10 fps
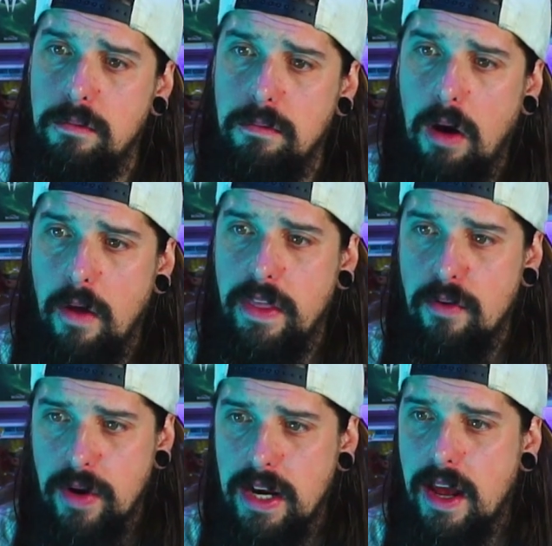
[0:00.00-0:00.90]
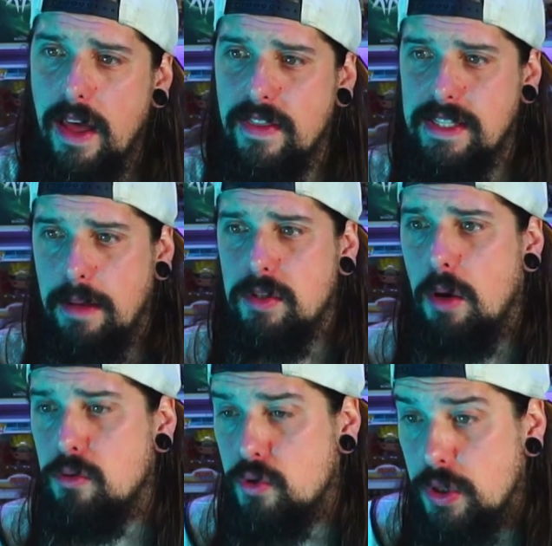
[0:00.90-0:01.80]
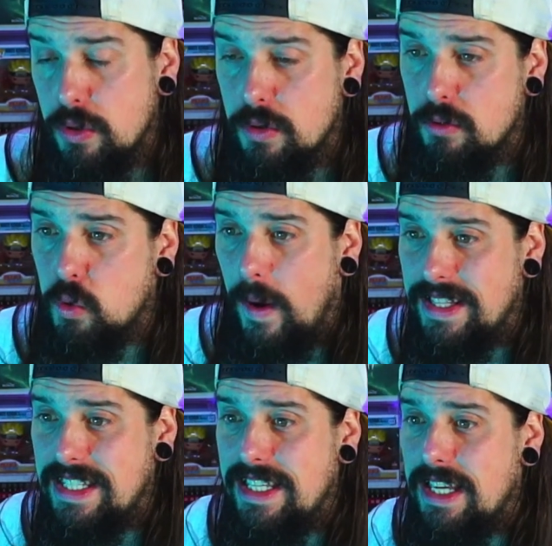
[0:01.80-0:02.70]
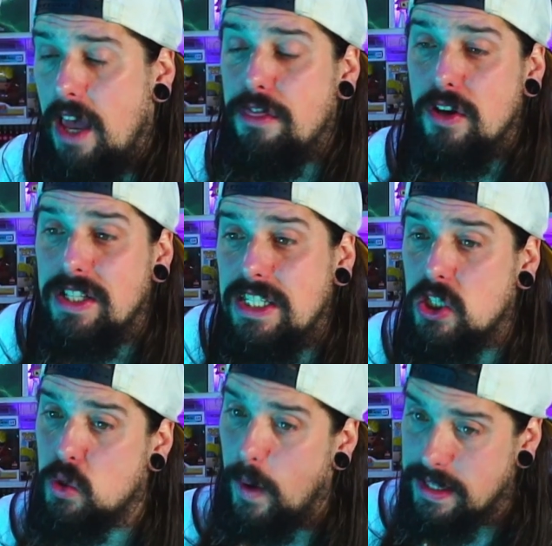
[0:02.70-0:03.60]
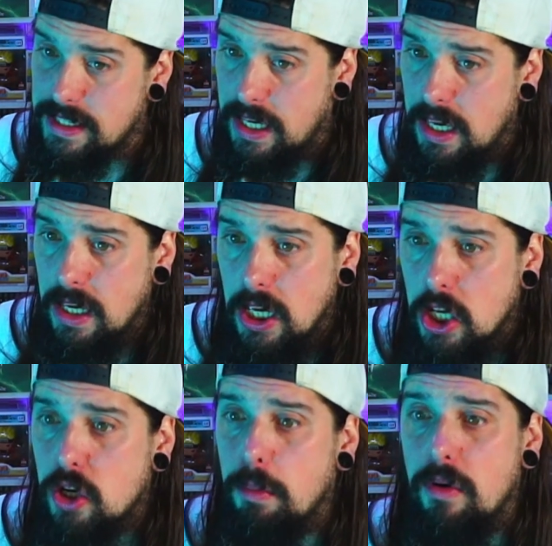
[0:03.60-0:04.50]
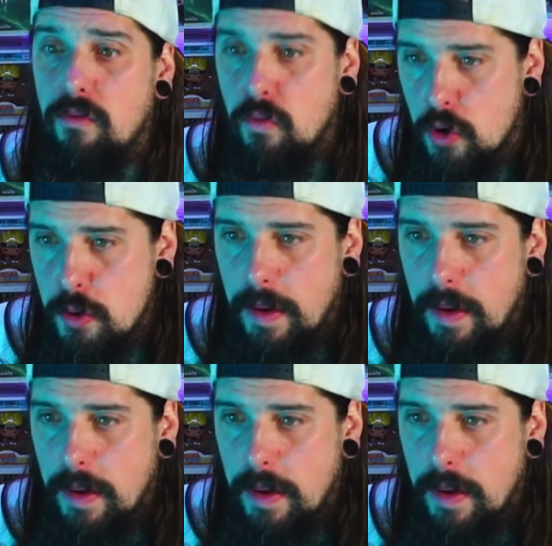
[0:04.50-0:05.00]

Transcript: on the arena at the same time was reduced from 30 to 20. Number of Rubik